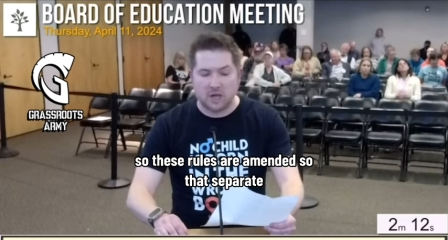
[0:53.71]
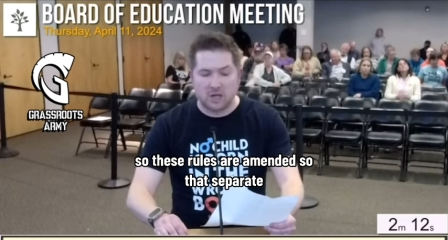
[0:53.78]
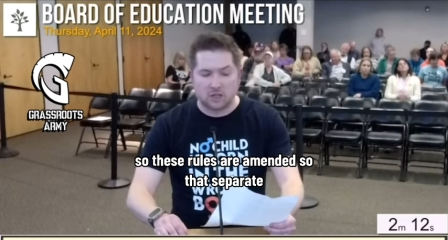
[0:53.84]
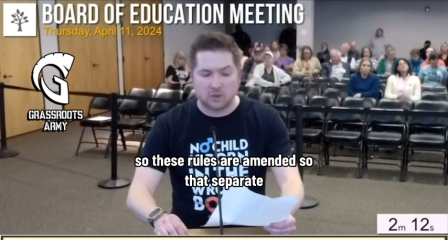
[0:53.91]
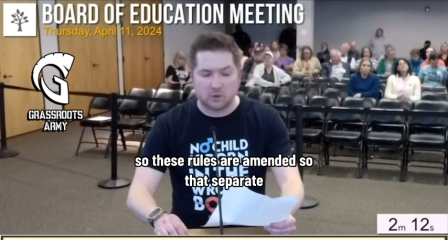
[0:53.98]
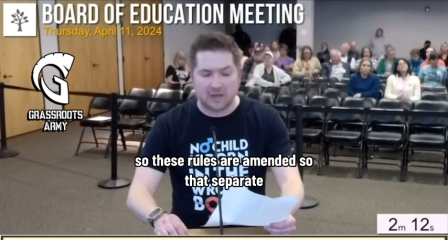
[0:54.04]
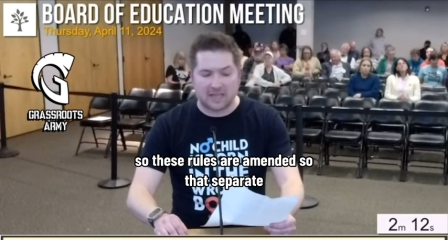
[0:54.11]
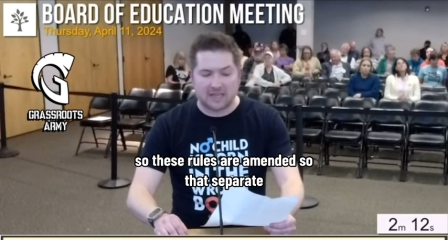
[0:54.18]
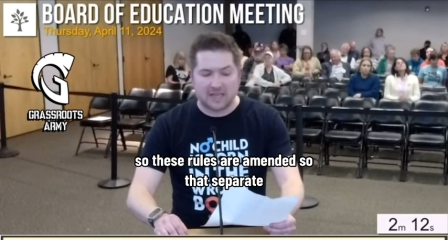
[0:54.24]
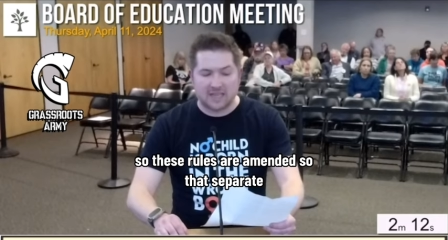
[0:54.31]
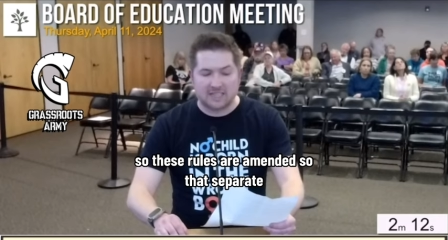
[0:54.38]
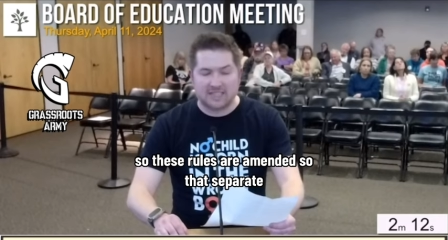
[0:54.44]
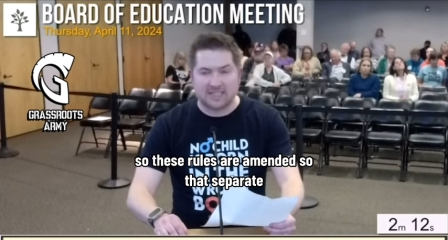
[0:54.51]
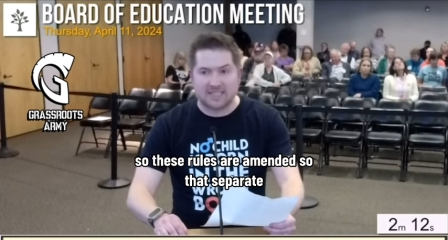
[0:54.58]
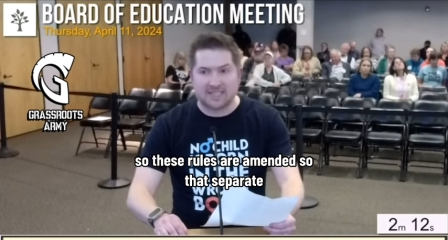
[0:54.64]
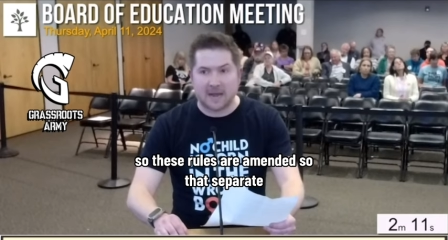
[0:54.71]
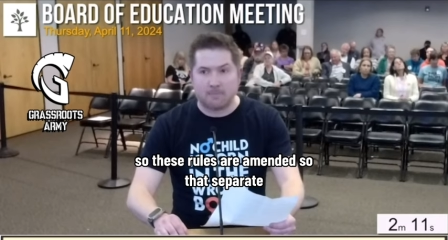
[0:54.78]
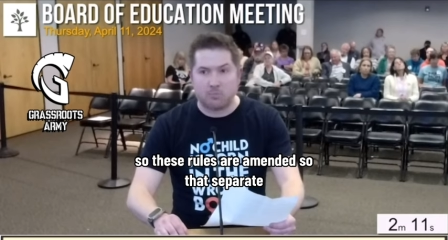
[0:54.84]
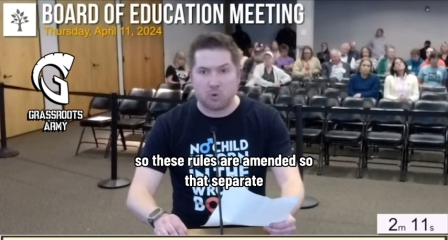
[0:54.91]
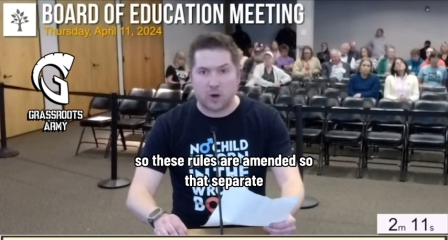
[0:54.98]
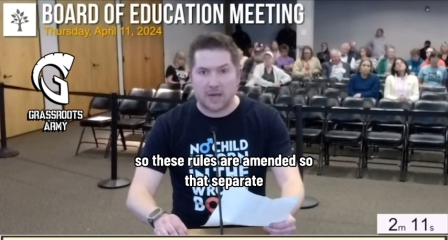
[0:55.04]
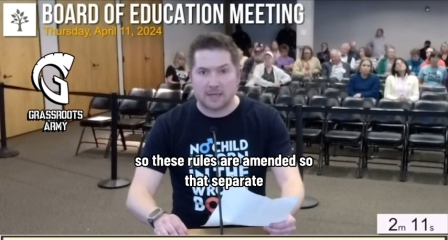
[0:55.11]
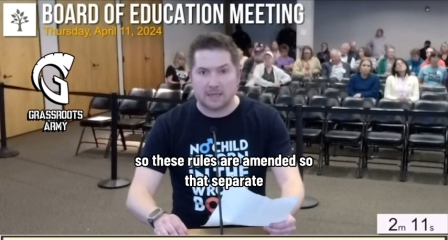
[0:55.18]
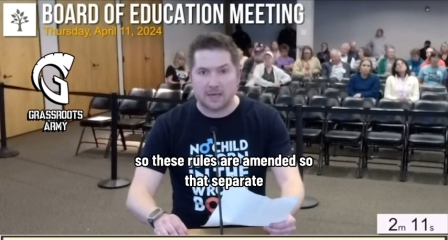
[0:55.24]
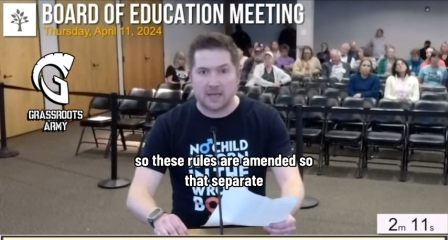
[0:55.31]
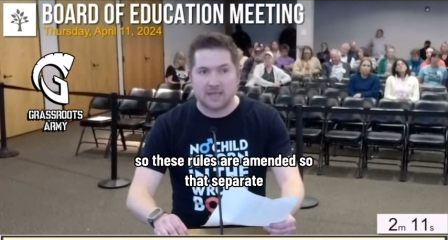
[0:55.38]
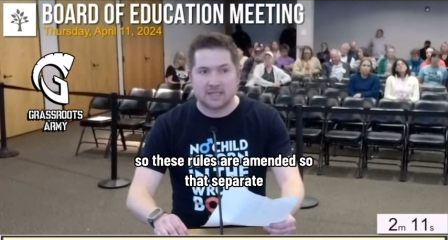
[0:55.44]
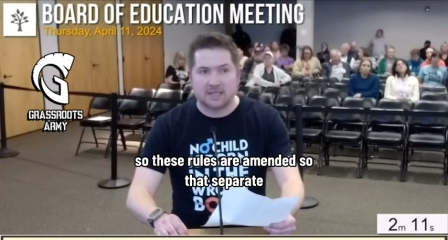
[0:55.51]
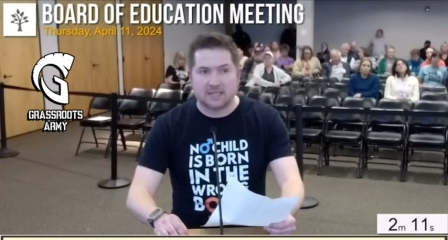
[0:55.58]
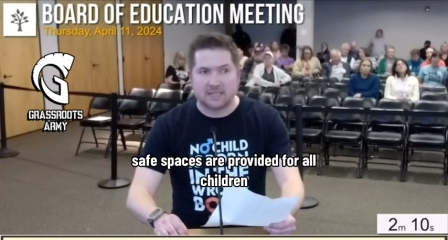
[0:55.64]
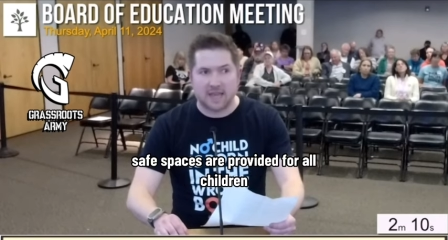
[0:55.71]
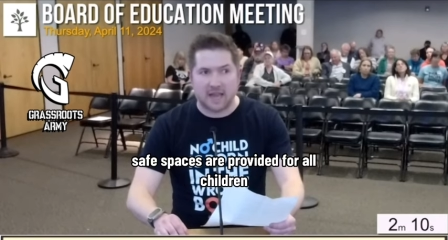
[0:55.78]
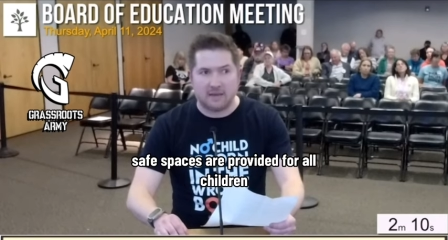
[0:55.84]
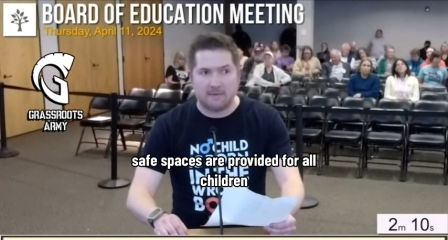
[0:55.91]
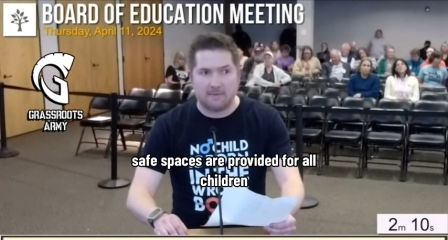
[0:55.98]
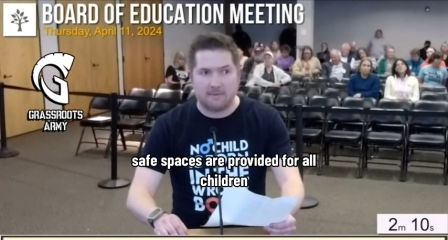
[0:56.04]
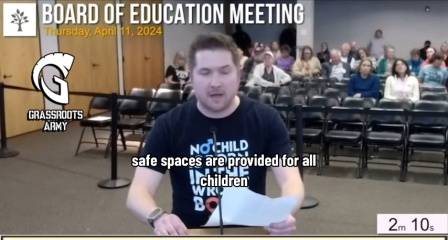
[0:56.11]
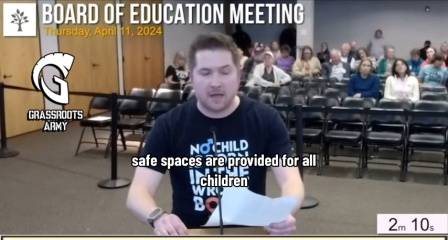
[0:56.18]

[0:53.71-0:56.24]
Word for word: so that separate, safe,